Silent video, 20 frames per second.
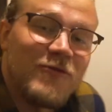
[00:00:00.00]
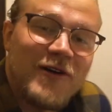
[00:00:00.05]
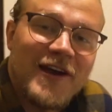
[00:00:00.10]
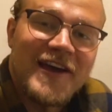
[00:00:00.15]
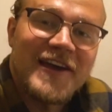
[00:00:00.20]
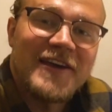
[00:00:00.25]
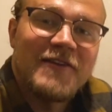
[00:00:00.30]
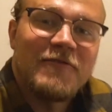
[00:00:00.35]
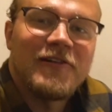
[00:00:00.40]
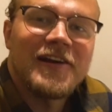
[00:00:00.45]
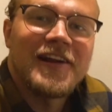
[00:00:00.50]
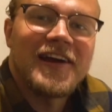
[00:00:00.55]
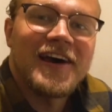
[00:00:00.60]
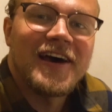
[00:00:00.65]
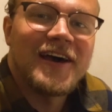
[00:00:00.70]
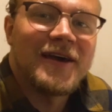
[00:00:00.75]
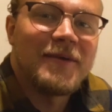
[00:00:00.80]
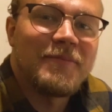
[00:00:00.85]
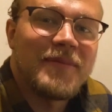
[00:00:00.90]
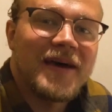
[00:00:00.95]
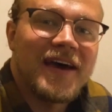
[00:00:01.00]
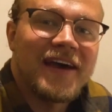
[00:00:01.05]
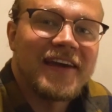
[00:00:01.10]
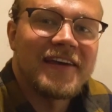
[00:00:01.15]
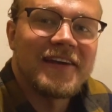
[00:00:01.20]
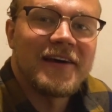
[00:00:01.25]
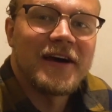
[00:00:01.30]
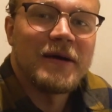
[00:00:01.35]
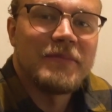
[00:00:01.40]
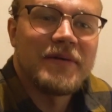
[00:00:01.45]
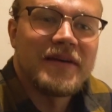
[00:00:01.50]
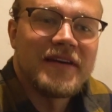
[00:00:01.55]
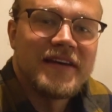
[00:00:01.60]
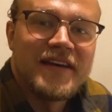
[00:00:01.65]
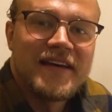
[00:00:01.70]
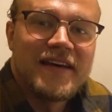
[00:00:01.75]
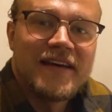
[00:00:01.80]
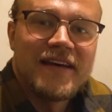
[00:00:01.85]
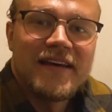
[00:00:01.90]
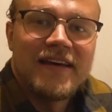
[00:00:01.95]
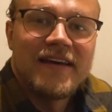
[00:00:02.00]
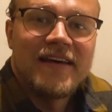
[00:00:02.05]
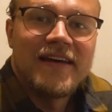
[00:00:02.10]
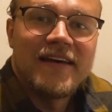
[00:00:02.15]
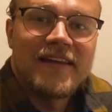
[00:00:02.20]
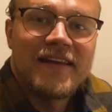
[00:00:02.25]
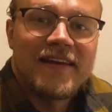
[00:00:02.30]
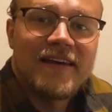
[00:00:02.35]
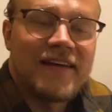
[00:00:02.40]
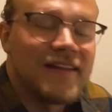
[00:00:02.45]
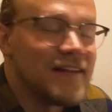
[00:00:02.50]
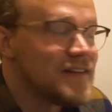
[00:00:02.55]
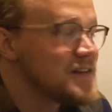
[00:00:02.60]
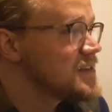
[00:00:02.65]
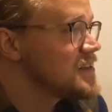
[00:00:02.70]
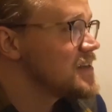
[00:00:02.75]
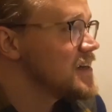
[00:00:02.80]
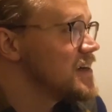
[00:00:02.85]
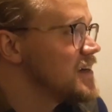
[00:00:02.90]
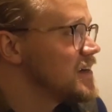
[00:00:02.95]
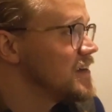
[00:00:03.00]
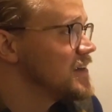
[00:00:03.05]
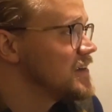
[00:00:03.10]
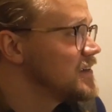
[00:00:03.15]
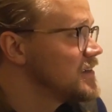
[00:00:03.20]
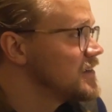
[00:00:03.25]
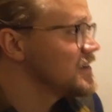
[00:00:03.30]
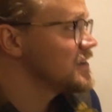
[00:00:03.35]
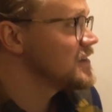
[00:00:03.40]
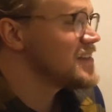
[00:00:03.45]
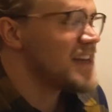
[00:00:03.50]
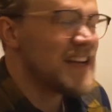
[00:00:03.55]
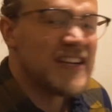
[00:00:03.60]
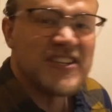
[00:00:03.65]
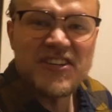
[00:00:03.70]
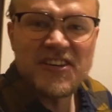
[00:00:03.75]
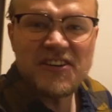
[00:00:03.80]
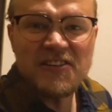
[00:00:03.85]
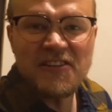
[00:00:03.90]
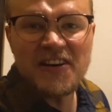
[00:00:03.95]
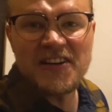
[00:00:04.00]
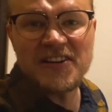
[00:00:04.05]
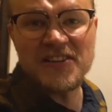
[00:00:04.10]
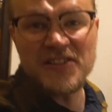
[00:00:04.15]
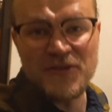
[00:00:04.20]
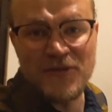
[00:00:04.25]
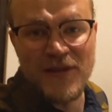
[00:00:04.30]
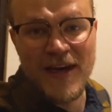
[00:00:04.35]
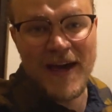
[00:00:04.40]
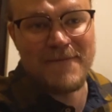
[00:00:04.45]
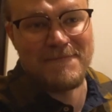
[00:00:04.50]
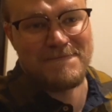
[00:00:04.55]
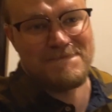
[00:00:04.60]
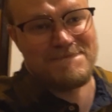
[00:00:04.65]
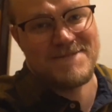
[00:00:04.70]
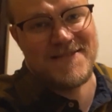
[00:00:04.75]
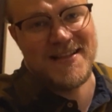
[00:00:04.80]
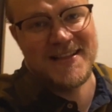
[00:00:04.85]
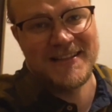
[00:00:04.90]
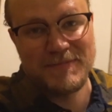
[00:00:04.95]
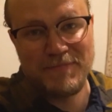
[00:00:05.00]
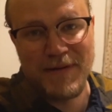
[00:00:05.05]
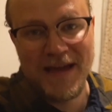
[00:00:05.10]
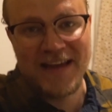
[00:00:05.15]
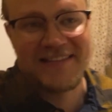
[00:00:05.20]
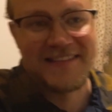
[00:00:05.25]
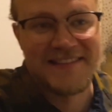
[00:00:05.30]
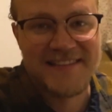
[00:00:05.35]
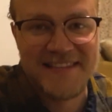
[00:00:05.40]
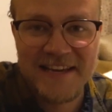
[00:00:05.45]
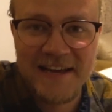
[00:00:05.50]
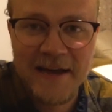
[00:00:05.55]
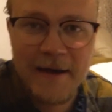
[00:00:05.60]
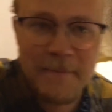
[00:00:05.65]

weigh when I pack it up. And yeah, let's, uh, let's actually go ahead and do that. Let's pack this thing